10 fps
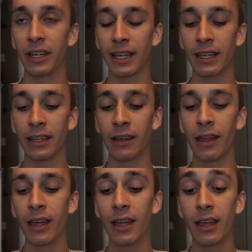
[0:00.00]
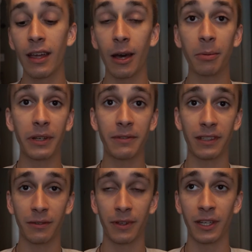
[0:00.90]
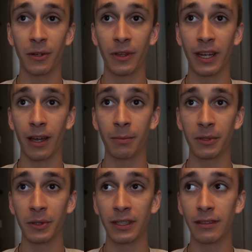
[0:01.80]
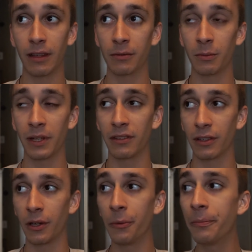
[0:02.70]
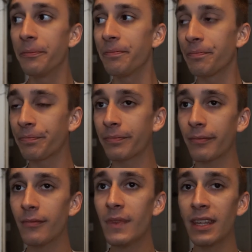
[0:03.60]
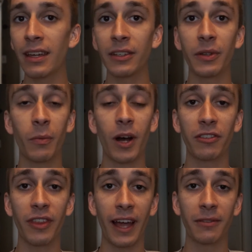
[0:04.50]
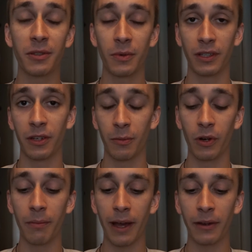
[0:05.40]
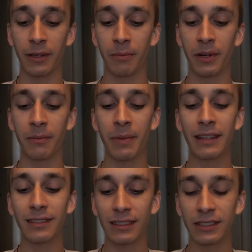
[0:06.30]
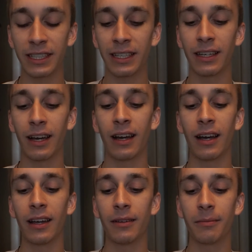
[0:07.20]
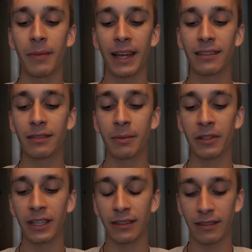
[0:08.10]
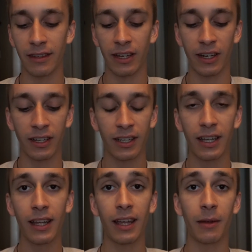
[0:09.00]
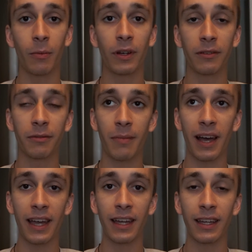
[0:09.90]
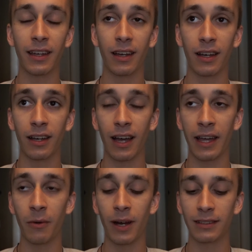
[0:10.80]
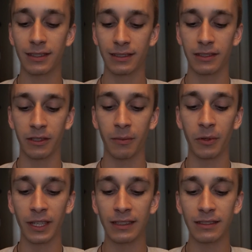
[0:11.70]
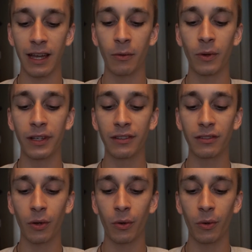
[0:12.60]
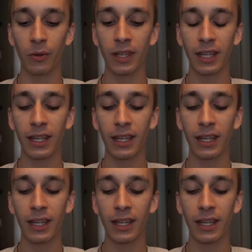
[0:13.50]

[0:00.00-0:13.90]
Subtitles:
in a previous video that I uploaded several months ago. And you can watch that if you want to know more about it. But basically, my experience there in one of my ayahuasca ceremonies, I was told